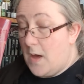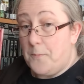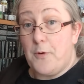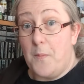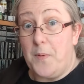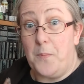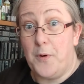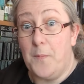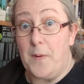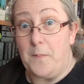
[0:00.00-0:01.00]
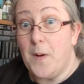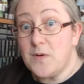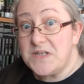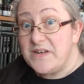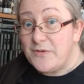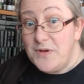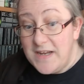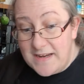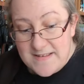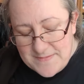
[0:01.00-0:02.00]
a proper, proper box of
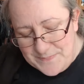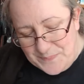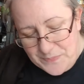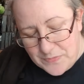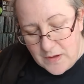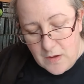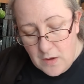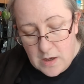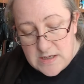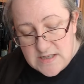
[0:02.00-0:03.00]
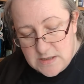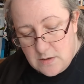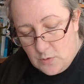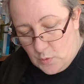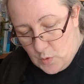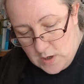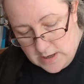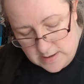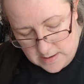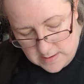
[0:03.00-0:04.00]
goodies. So,
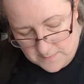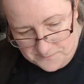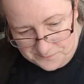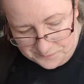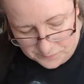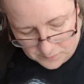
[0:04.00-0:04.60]
um,